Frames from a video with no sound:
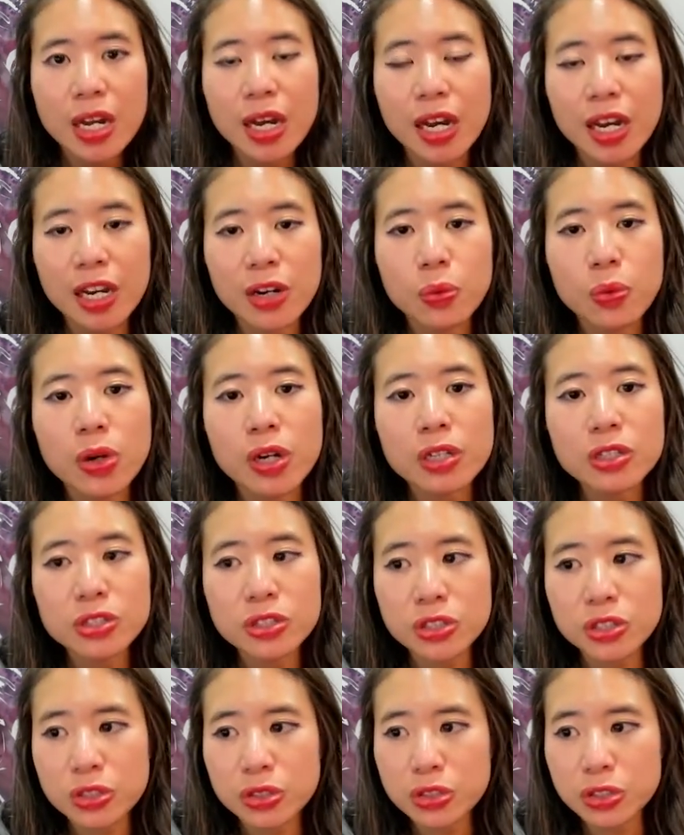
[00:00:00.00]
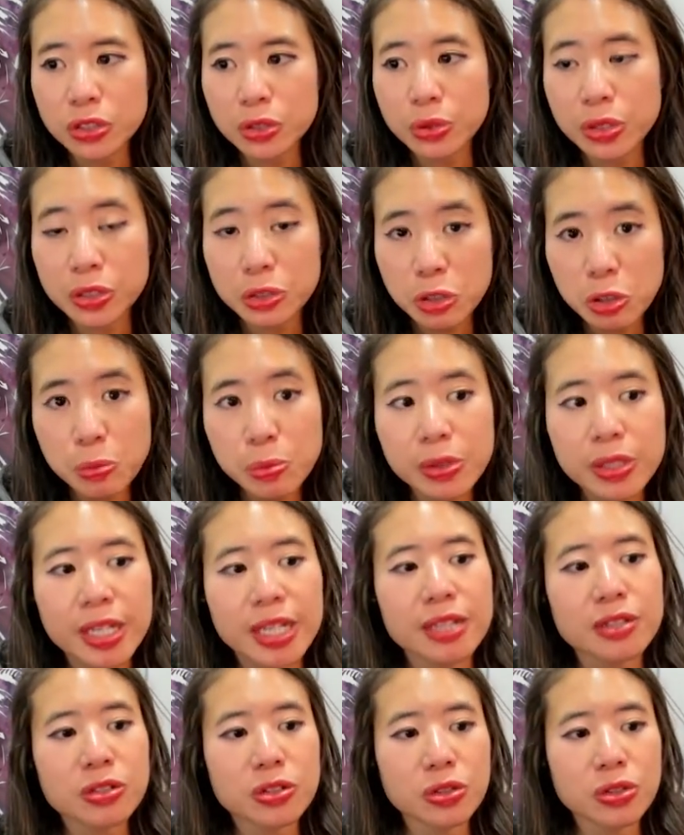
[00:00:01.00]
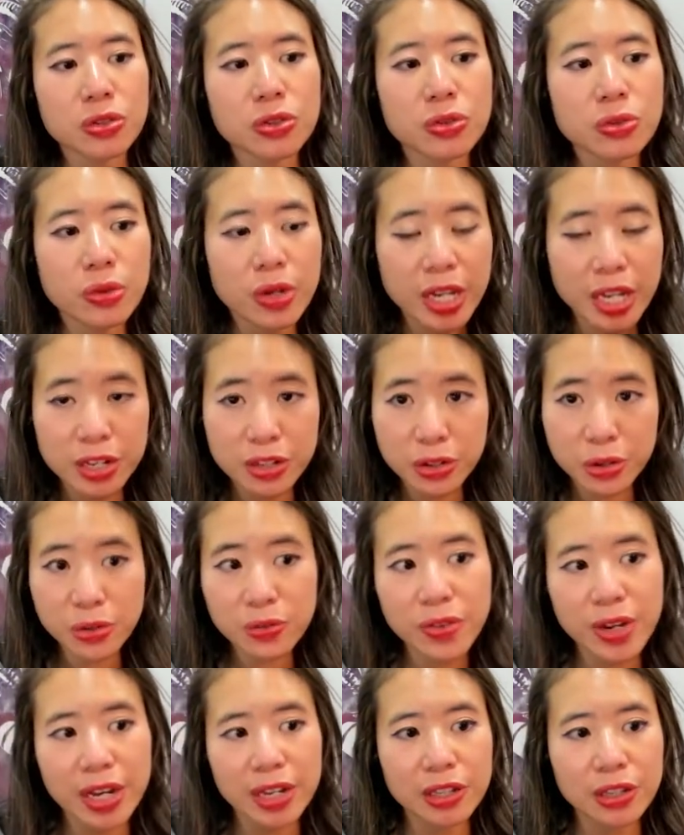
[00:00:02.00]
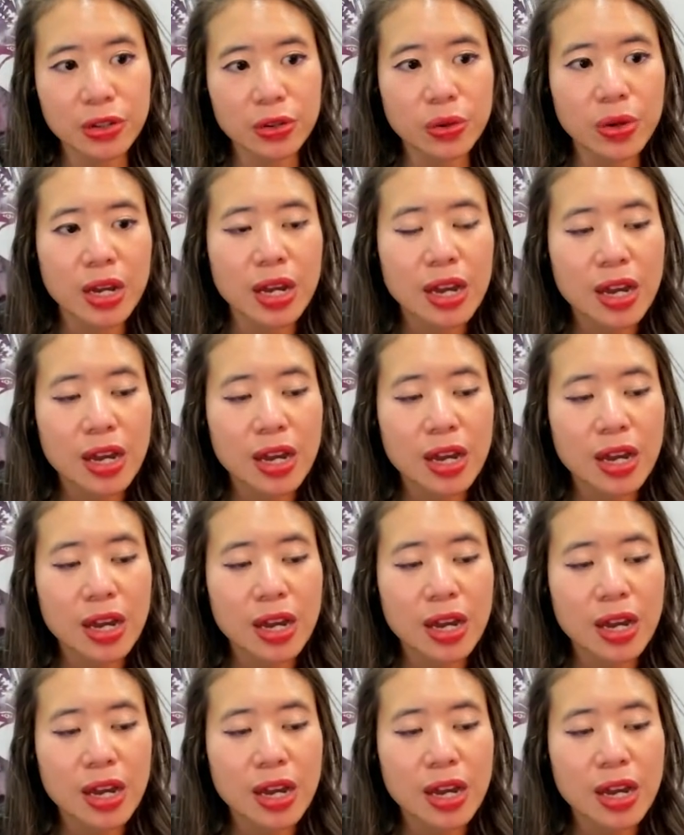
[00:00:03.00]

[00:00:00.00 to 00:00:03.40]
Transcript: I want you to interpolate to a new value,